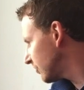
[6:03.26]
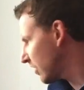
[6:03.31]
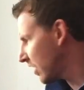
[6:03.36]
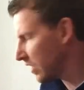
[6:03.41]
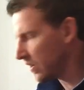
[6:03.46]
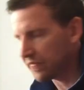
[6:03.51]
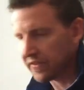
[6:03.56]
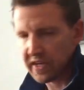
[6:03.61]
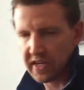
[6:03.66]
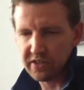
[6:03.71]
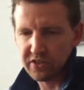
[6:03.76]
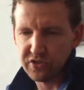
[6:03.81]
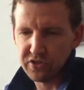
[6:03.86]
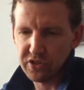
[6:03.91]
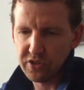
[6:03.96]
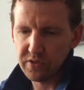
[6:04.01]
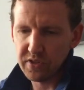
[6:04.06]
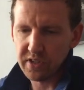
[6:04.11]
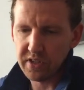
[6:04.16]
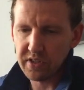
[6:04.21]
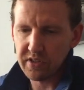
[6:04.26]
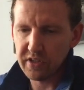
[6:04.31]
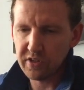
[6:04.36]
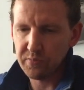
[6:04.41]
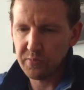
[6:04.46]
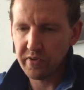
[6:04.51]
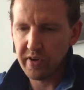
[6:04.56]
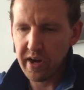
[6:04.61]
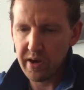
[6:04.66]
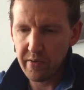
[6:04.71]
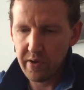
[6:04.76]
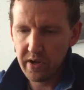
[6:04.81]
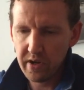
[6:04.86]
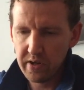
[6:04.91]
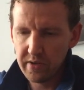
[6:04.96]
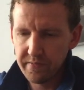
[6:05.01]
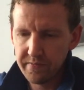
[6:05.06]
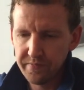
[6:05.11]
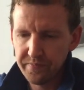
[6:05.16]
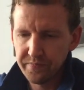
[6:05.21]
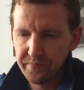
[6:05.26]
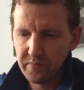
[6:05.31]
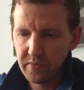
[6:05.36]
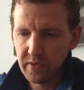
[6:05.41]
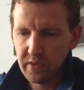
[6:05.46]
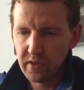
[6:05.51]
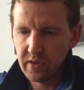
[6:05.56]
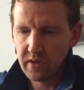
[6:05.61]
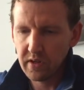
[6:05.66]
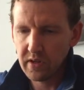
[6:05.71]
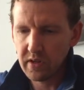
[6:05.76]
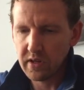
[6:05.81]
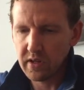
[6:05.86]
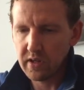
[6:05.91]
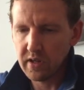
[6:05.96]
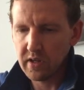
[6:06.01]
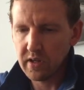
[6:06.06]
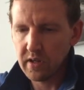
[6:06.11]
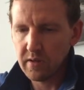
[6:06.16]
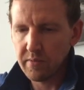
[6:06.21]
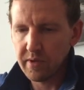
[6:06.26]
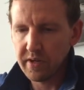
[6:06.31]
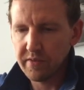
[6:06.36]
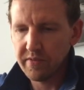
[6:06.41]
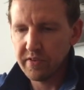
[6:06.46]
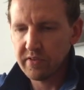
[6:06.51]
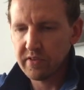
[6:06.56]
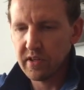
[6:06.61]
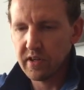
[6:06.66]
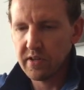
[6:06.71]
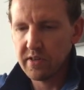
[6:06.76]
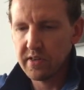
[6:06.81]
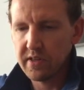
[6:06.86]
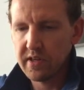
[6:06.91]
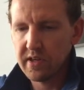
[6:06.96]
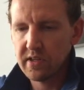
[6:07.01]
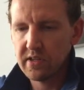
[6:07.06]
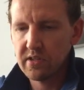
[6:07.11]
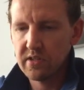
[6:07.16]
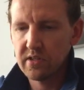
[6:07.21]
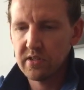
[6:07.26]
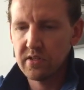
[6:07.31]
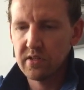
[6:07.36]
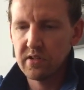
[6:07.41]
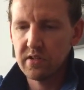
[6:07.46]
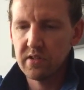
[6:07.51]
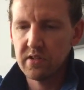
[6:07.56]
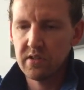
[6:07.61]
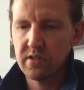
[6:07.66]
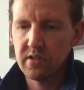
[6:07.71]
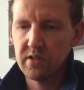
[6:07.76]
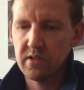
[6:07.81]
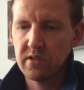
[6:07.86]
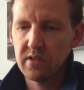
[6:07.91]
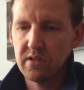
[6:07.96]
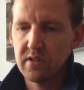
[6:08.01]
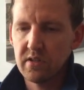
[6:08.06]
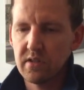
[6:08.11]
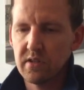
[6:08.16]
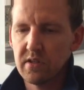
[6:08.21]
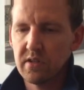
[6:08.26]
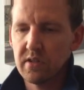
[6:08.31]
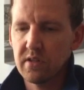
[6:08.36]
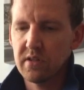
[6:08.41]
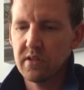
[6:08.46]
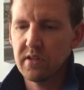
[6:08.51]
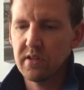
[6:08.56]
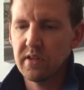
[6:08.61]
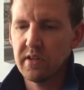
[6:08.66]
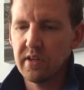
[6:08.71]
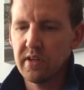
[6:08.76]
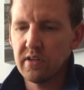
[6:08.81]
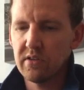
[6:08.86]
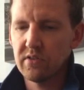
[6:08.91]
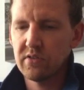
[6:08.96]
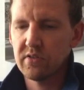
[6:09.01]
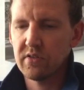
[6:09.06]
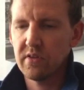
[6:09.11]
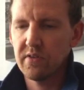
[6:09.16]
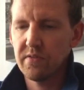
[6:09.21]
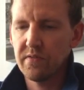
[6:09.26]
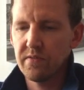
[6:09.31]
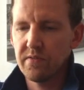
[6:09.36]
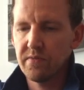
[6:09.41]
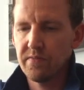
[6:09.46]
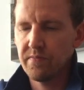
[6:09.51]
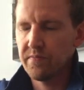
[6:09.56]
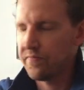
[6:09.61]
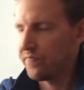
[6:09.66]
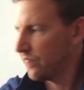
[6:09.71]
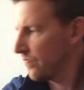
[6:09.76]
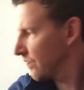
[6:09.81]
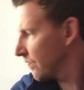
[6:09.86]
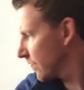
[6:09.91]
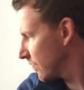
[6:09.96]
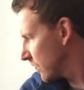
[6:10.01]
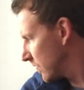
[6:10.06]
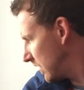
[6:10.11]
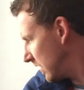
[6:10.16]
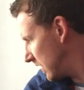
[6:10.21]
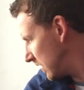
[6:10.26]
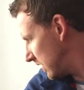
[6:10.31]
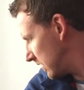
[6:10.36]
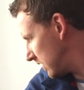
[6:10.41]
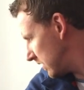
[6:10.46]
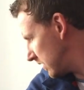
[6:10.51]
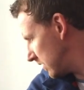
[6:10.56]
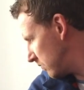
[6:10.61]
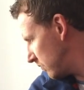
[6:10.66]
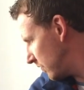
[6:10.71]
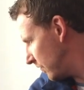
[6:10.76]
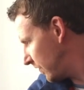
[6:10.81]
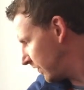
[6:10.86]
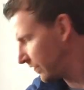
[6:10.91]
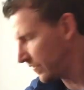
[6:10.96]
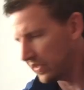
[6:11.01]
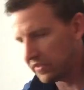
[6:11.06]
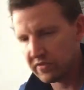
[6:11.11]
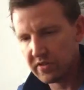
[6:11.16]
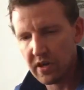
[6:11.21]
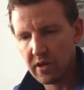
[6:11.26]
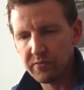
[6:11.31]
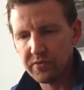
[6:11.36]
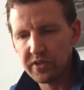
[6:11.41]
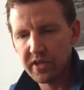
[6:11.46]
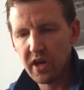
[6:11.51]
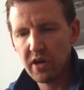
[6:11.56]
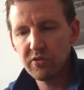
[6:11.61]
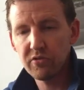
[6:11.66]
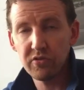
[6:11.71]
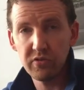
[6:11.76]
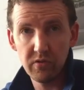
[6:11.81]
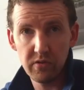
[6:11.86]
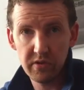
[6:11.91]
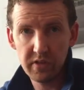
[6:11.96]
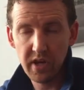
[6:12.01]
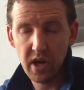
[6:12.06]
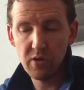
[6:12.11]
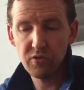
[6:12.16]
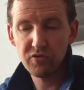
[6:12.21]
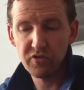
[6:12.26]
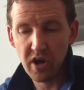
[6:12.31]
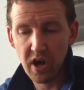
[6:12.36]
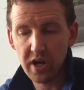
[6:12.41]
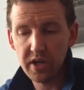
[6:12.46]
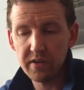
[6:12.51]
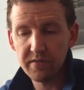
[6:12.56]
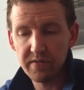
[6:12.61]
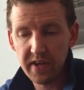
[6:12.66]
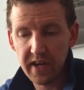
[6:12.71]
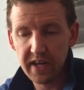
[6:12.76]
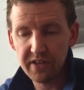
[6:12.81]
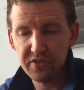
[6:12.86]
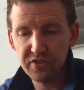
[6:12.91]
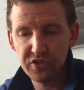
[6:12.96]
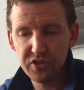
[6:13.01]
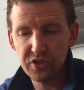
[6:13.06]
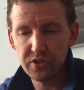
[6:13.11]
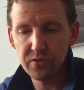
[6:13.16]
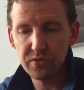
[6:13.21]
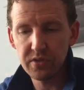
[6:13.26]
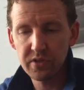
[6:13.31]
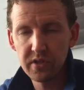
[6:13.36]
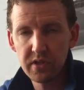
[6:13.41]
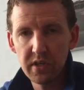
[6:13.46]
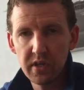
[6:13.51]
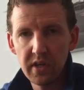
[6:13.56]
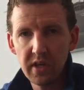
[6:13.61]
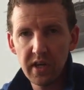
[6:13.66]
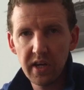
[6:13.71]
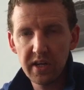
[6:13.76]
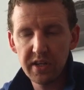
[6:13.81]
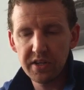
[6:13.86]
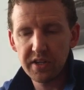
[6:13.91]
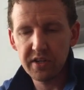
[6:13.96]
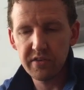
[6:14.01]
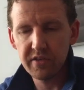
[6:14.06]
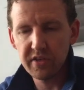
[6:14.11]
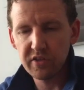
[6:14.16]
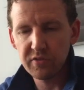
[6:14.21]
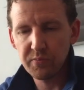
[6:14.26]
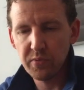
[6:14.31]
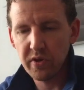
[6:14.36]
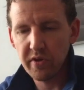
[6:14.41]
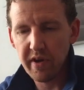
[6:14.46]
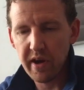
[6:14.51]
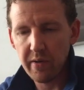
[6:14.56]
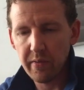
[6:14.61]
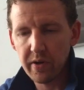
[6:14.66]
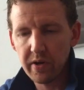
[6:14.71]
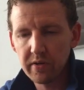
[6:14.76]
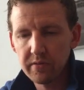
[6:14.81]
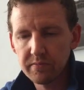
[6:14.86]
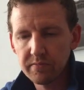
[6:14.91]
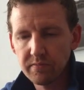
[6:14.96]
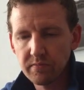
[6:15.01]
the sine of the latitude in degrees per hour. Um, and if it's like this, it's um, 15 times the cosine, cosine of the latitude in degrees per hour.